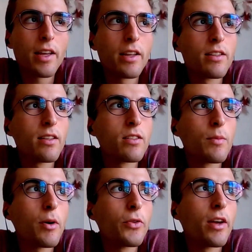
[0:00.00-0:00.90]
and it's
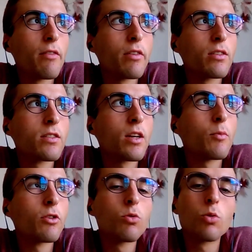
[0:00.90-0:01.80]
about having
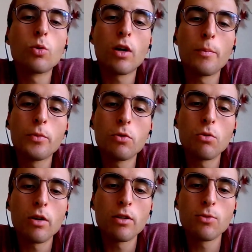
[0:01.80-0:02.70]
someone to look up
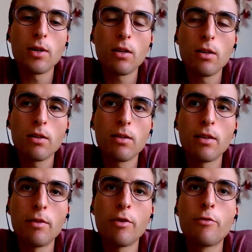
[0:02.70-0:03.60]
to as well.
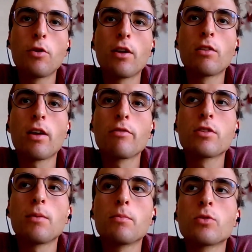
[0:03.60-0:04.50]
If you don't have
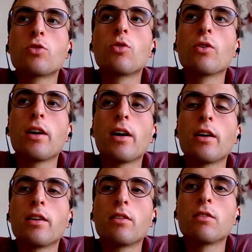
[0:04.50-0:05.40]
some strong
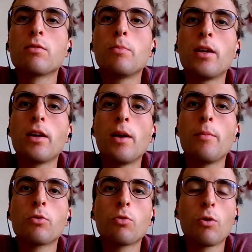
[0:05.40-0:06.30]
guy that is being
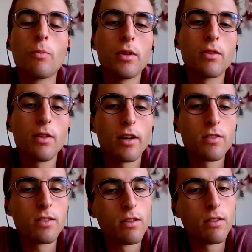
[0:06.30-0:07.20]
able to compete
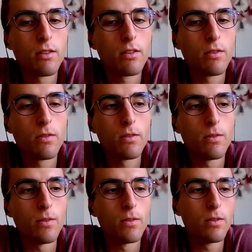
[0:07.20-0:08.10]
against the
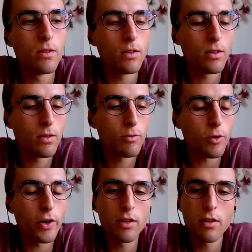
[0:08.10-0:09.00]

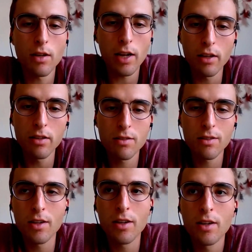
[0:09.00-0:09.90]
foreign athletes,
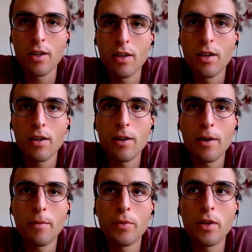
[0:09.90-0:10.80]

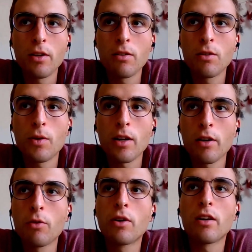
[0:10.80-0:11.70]
then you are
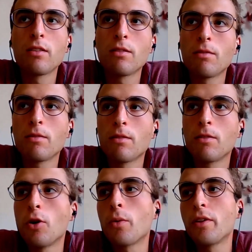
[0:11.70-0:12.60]
like, okay,
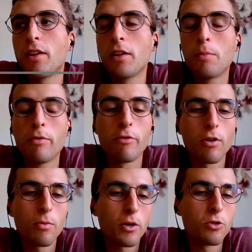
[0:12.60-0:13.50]
no one did it
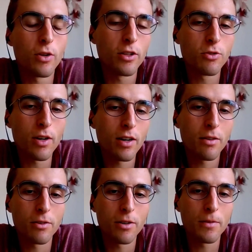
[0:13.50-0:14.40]
before. Why should I try?
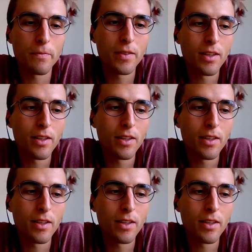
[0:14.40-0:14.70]
Or